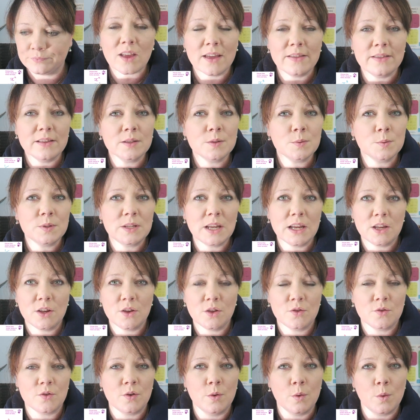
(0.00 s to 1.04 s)
And this will take
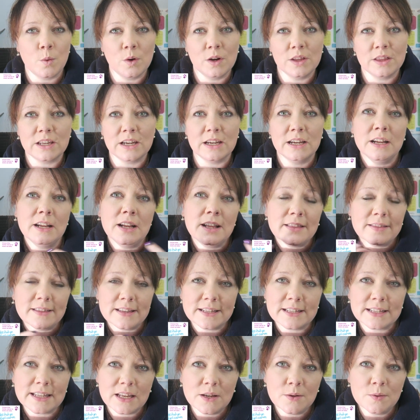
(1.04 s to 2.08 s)
you through all of the,
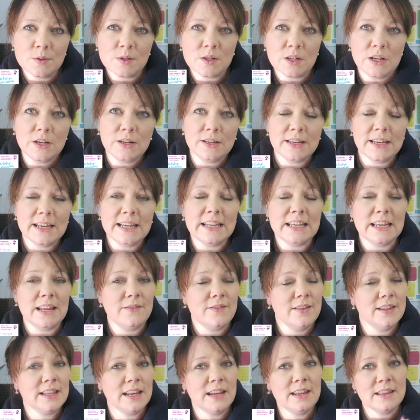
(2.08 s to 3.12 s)
the skills that you need. And
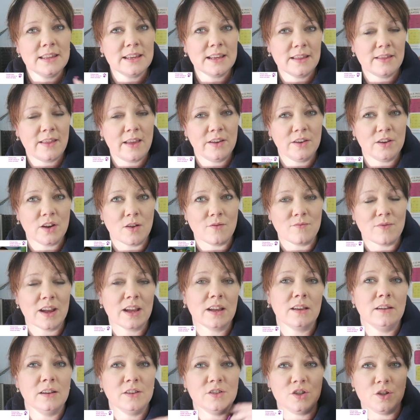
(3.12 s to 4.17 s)
if there's anything in there you don't
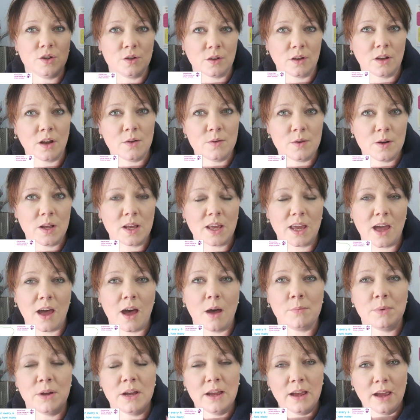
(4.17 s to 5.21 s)
recognize, you can go and look it
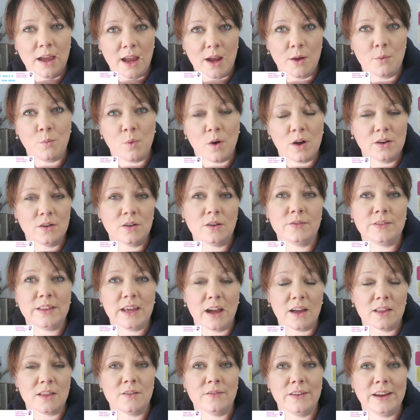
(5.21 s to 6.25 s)
up in one of the
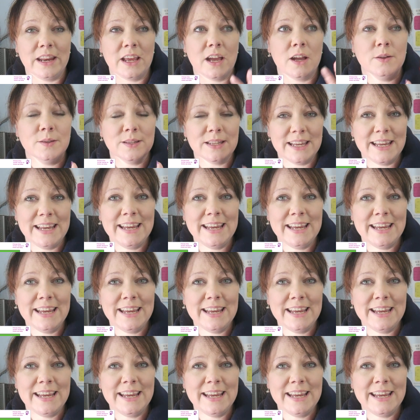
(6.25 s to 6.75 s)
other videos.